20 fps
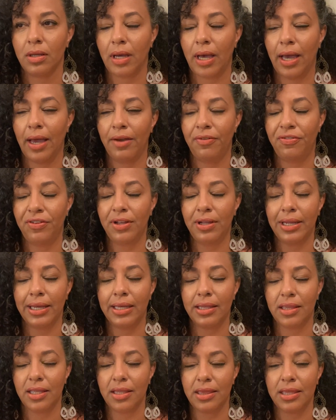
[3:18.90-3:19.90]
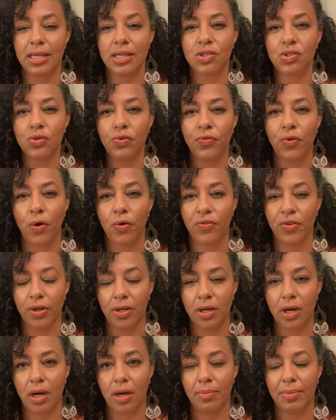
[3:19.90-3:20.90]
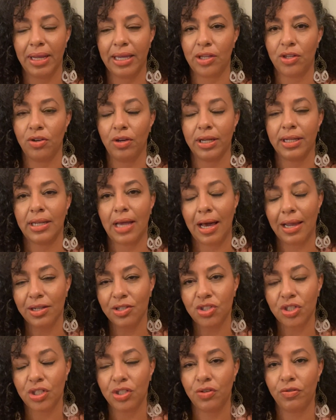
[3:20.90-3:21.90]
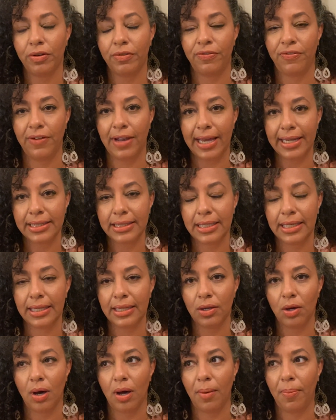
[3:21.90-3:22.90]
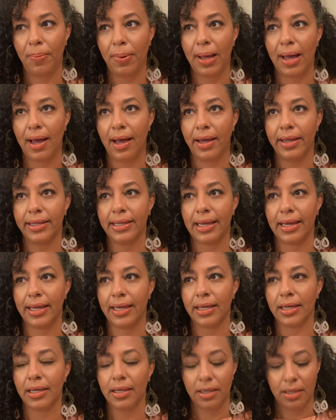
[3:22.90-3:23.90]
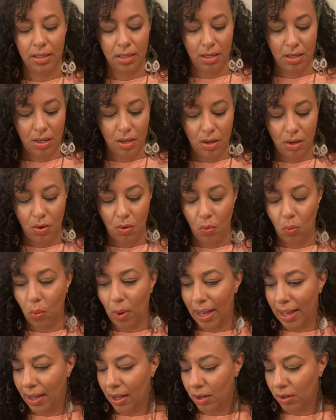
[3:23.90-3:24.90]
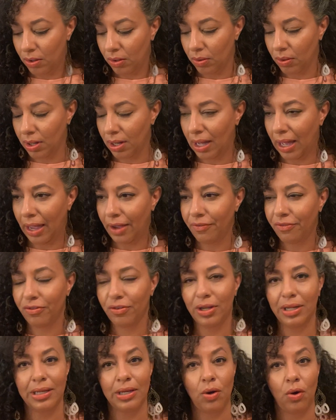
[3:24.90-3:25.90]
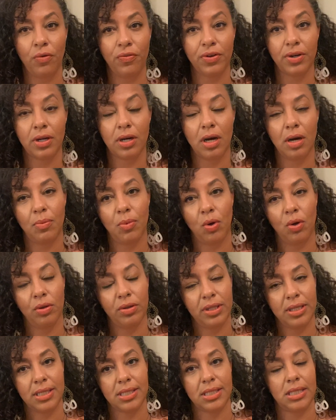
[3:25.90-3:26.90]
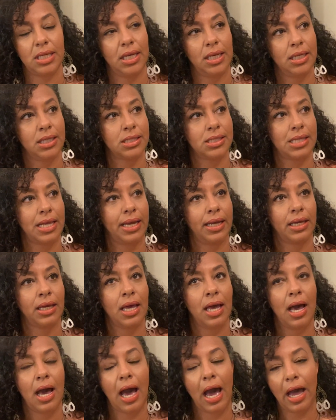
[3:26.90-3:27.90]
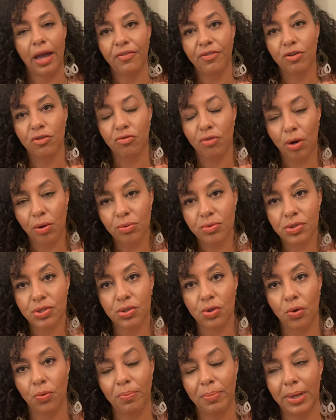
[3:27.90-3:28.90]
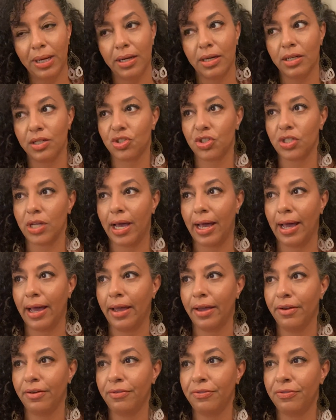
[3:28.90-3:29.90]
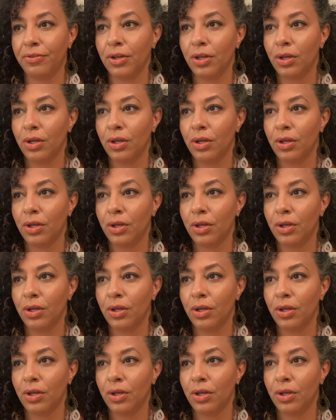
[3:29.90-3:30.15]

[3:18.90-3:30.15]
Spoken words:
I feel like the things you've overcome, like you're acknowledging, you're reflecting upon like, wow, I've really overcome all these things. Like I've grown so much. I've